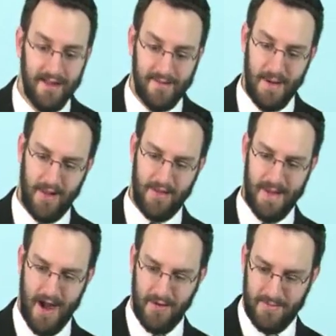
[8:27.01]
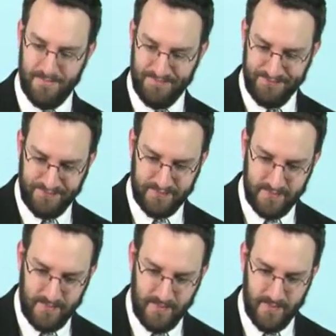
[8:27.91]
spell them out,
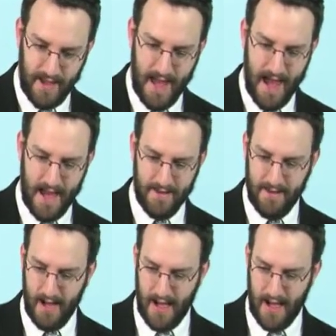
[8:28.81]
and